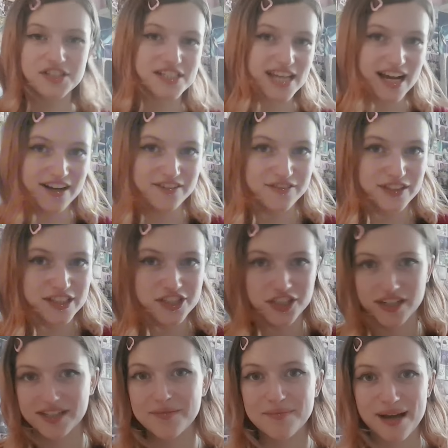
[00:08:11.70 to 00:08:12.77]
just have a
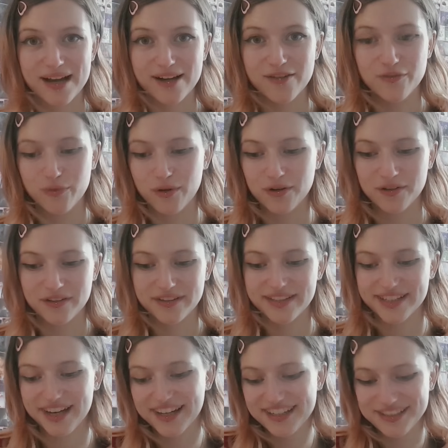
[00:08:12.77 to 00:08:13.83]
giant bag of wool
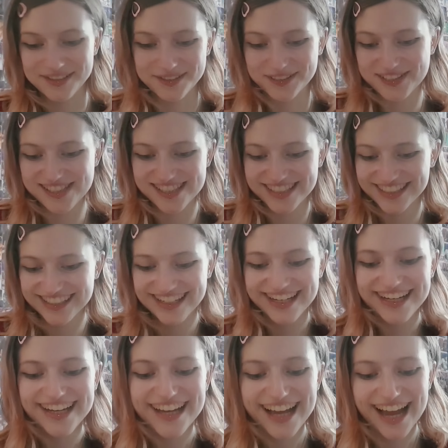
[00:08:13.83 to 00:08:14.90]
that I use,
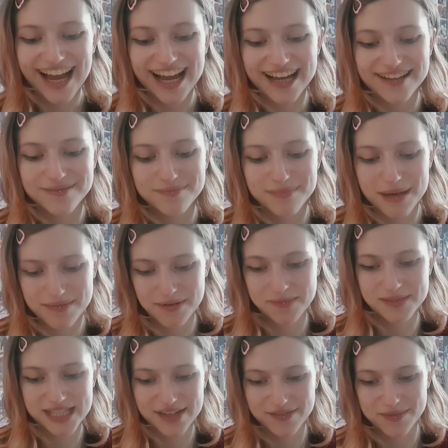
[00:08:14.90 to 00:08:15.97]
and my
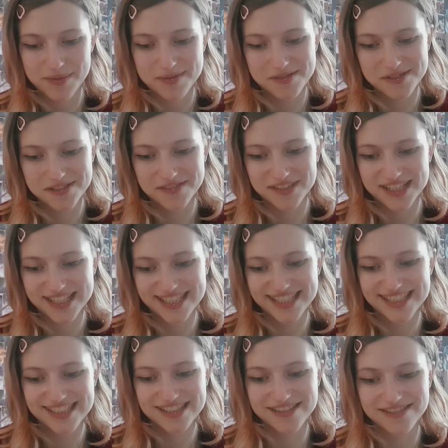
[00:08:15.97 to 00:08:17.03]
mum's giving me most of it,
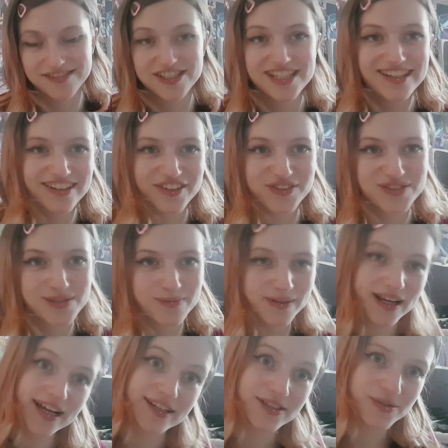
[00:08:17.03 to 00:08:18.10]
so she knows,
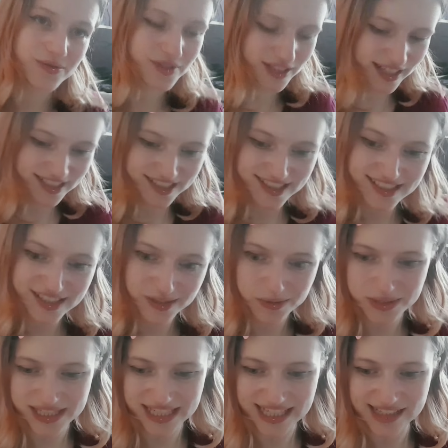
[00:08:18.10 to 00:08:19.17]
but I don't. I just
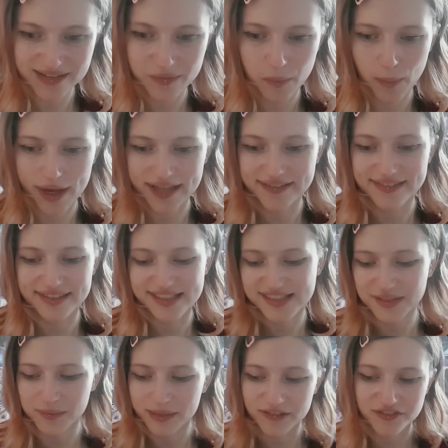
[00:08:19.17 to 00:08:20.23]
use it when there's
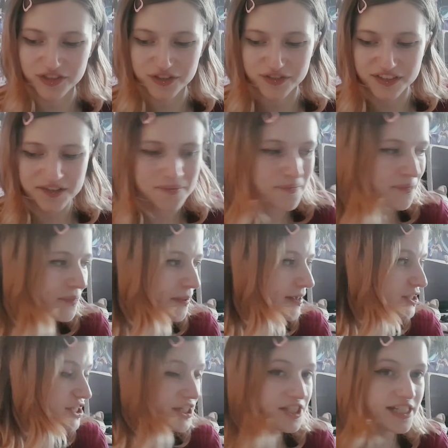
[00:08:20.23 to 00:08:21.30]
some left over.
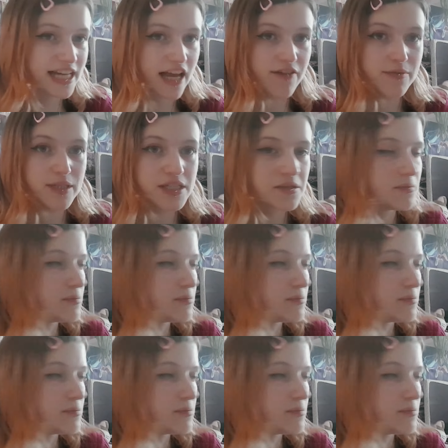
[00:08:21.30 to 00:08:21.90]
She actually gave me some